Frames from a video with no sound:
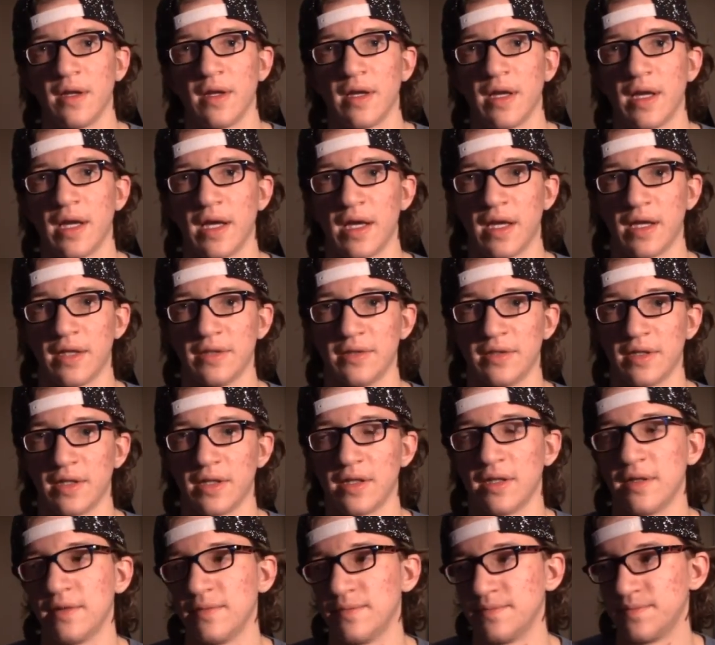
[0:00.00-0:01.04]
and
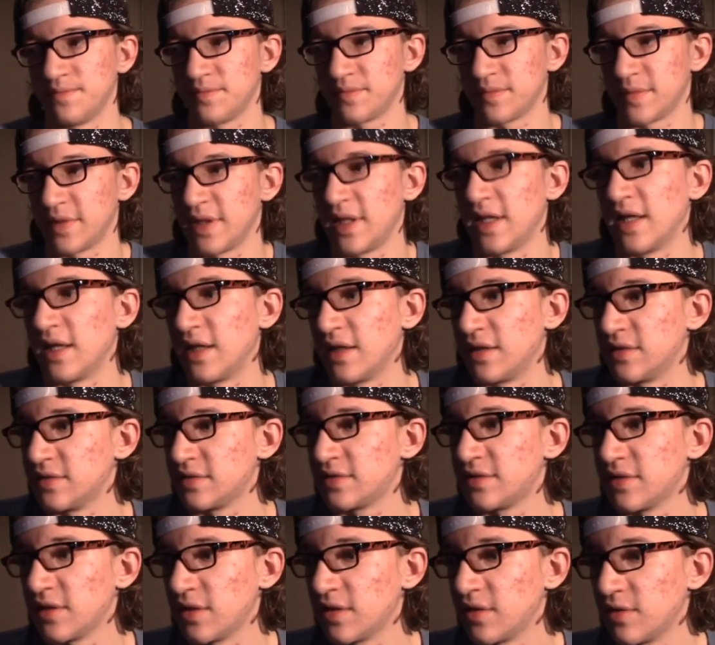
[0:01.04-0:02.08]
um, yeah
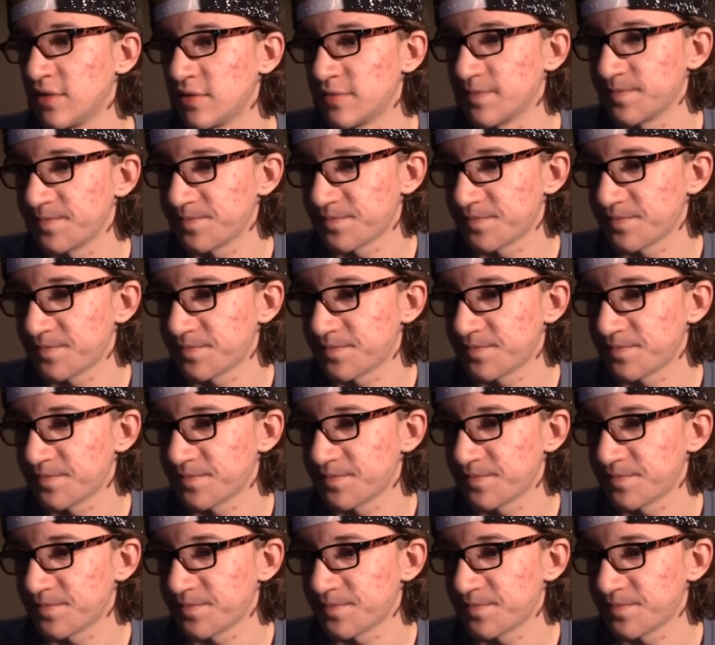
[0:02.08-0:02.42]
so